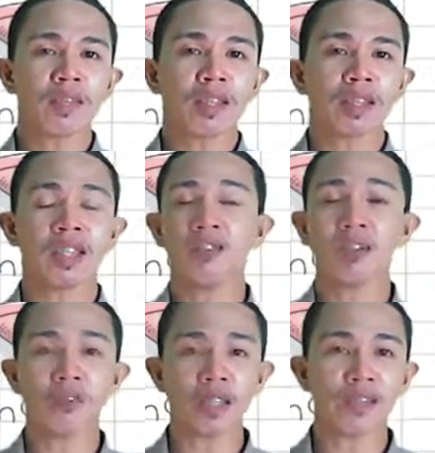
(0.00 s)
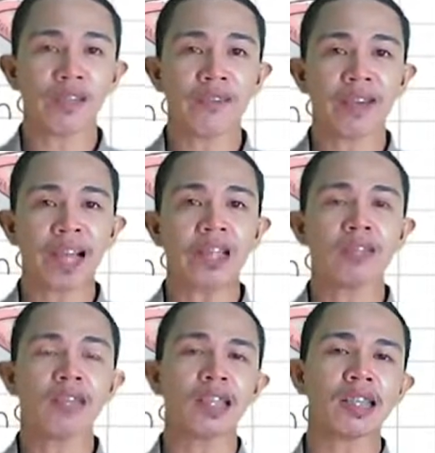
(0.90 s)
This refers to the
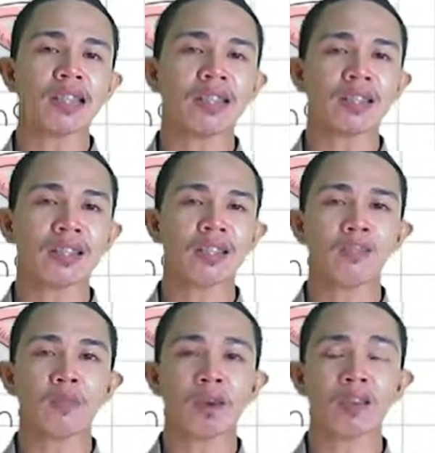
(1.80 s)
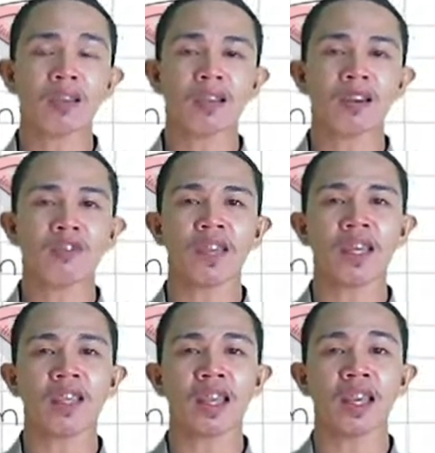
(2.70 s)
value that occurs most
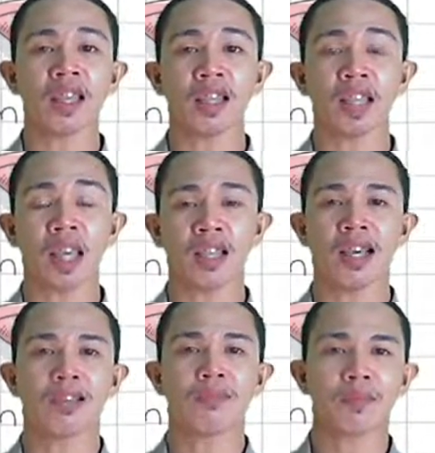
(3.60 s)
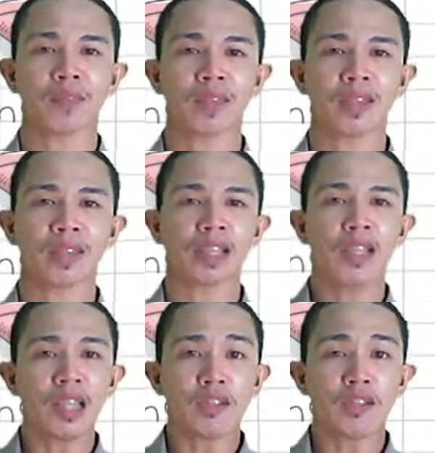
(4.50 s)
often in the data. To